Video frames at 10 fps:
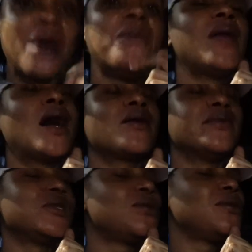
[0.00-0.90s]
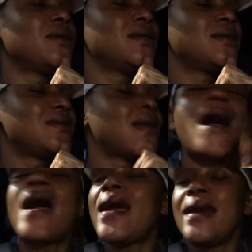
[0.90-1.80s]
We are going to do this.
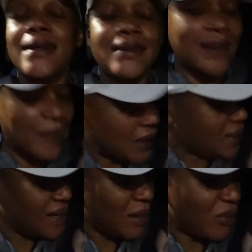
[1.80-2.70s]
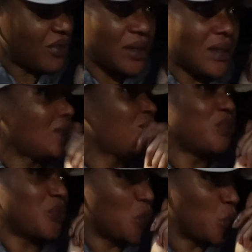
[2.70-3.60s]
In the mighty name of Jesus,
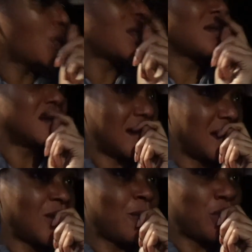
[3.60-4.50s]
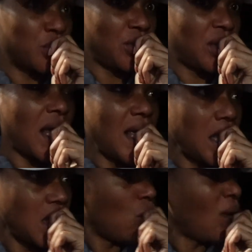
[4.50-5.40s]
we're walking inside this bush.
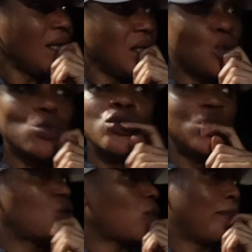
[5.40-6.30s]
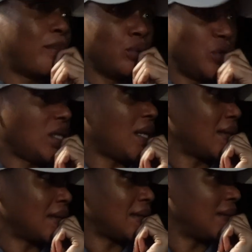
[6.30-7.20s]
Why is it so bushy
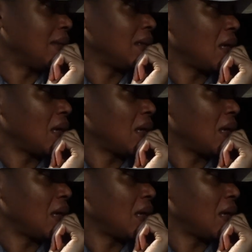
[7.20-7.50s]
like this?